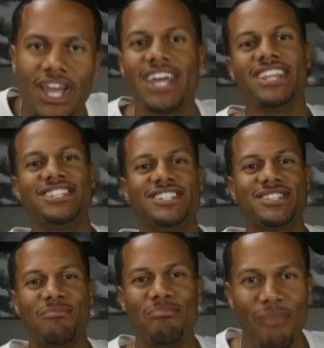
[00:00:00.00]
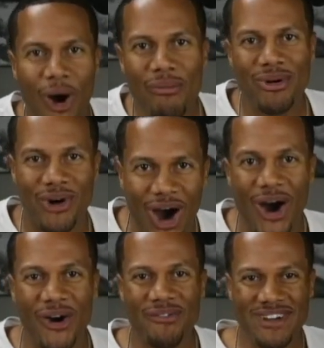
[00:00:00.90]
Unless it's a mobile
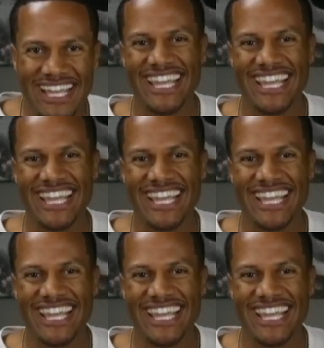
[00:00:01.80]
home.